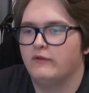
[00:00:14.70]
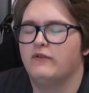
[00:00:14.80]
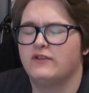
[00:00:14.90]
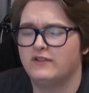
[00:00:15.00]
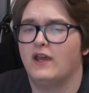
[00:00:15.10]

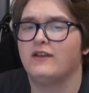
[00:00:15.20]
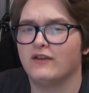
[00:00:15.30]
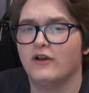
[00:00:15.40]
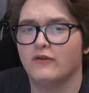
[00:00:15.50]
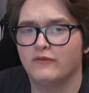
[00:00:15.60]
set
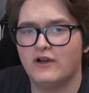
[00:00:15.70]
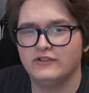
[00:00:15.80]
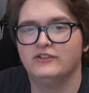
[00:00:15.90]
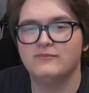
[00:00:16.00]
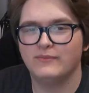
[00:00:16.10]
of
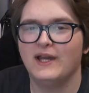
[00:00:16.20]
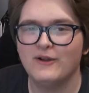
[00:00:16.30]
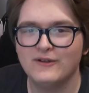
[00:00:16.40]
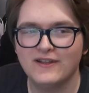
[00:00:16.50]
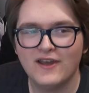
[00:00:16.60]

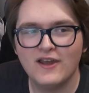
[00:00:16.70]
custom-bound